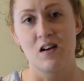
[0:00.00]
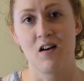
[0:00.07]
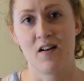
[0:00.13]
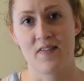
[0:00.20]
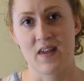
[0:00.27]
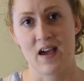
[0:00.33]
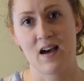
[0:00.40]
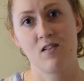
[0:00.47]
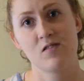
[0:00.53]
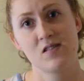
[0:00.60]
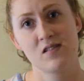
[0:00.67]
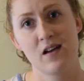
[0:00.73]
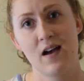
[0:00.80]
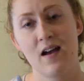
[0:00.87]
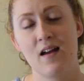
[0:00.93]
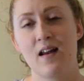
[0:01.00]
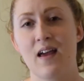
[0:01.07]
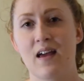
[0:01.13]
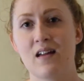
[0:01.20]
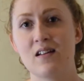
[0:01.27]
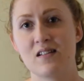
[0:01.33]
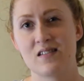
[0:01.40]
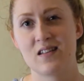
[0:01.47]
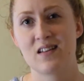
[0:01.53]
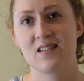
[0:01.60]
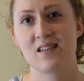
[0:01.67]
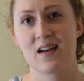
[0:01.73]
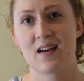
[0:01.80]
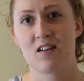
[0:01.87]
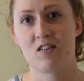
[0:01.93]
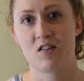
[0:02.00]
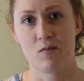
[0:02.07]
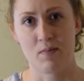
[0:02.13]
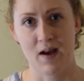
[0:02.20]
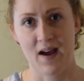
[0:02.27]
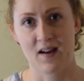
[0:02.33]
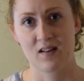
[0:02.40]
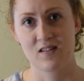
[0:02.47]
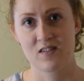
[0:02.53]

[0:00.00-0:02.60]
on the outside and a zigzag on the back.